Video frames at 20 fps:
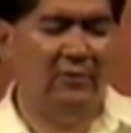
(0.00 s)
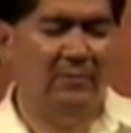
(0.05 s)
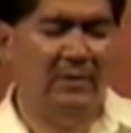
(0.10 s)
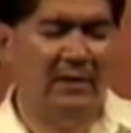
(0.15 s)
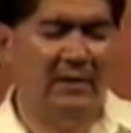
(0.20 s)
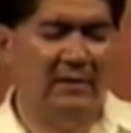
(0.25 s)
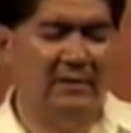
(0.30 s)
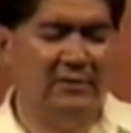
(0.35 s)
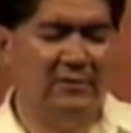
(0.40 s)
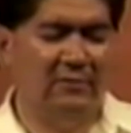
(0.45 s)
you
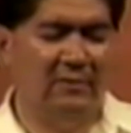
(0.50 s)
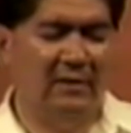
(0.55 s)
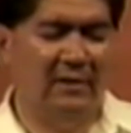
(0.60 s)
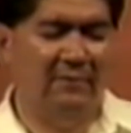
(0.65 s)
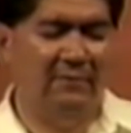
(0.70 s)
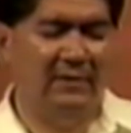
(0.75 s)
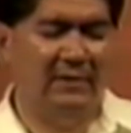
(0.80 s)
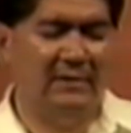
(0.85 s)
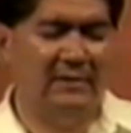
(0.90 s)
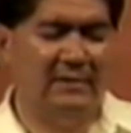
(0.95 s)
because you
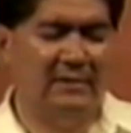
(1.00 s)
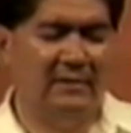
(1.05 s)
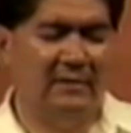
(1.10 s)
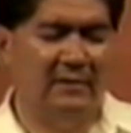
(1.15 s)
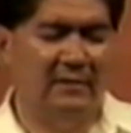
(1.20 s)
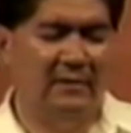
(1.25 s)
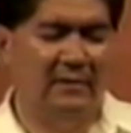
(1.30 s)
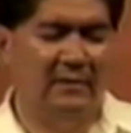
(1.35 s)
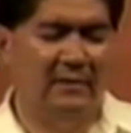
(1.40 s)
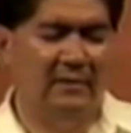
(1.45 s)
love us.
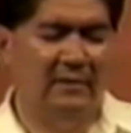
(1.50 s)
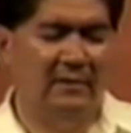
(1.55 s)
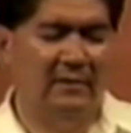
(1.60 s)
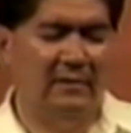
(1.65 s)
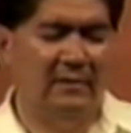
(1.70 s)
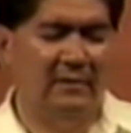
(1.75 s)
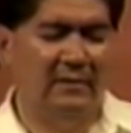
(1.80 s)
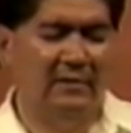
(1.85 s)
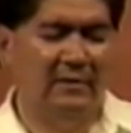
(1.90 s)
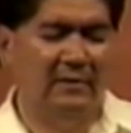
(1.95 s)

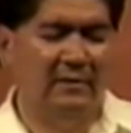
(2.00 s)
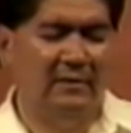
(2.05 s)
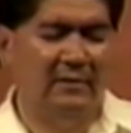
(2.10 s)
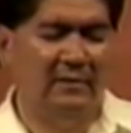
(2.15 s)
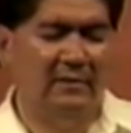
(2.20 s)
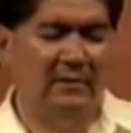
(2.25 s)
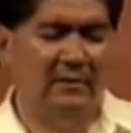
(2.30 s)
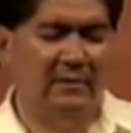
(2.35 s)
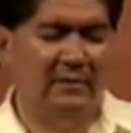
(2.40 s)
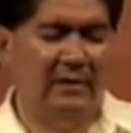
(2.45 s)

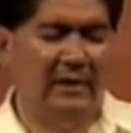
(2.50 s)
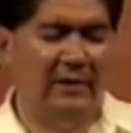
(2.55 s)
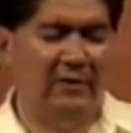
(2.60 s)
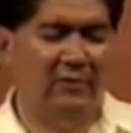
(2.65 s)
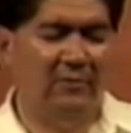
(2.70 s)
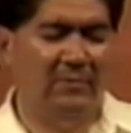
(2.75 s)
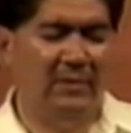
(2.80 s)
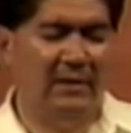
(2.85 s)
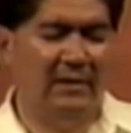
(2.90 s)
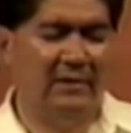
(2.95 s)
Thank
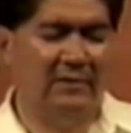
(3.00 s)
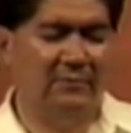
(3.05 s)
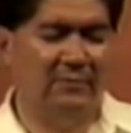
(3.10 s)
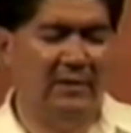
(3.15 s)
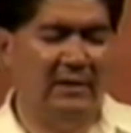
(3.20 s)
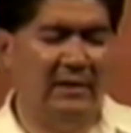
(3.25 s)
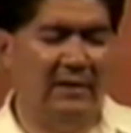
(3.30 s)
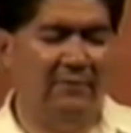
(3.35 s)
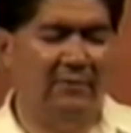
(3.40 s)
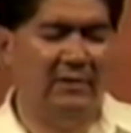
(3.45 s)
you because
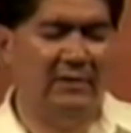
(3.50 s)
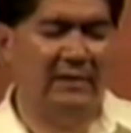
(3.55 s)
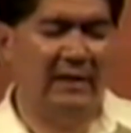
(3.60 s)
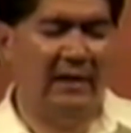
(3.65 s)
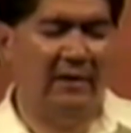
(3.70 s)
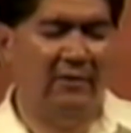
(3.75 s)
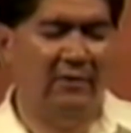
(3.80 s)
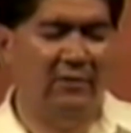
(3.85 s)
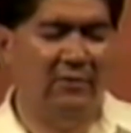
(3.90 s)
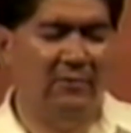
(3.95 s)
we never
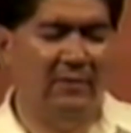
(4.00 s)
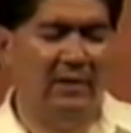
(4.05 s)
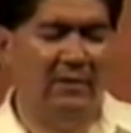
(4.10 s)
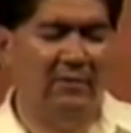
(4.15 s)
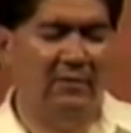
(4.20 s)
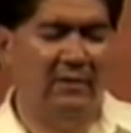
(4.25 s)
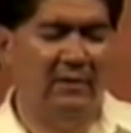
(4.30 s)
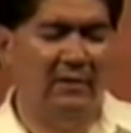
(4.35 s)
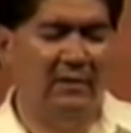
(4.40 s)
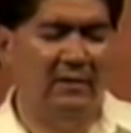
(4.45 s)
tire you
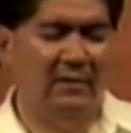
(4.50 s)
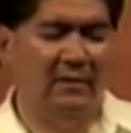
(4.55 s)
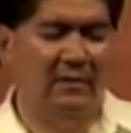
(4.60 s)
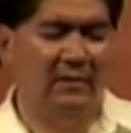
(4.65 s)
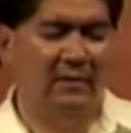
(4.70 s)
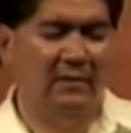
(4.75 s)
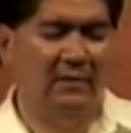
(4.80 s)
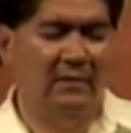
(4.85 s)
out.